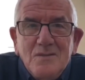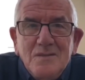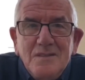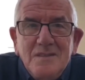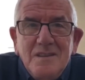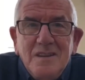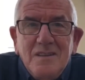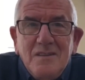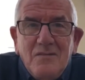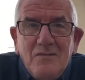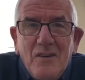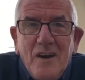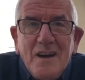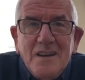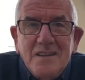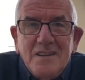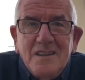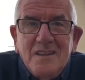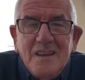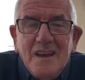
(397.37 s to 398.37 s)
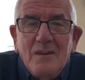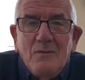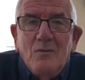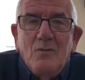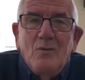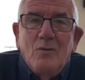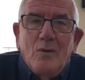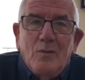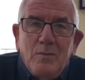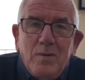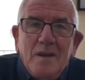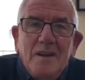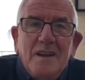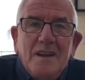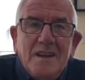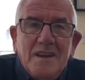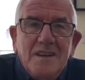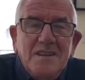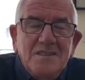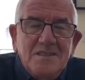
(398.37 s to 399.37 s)
To the fact that we were playing
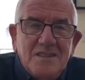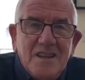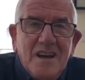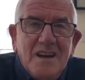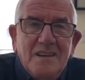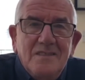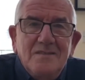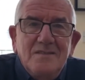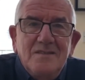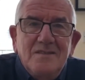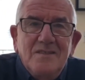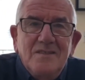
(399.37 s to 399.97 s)
against that